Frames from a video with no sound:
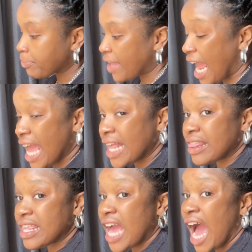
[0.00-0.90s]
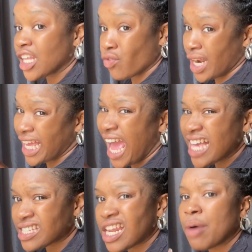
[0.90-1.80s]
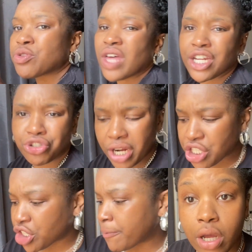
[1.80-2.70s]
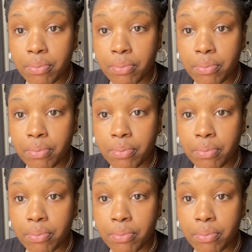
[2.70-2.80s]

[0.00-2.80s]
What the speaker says: and the hyaluronic acid helps with hydration.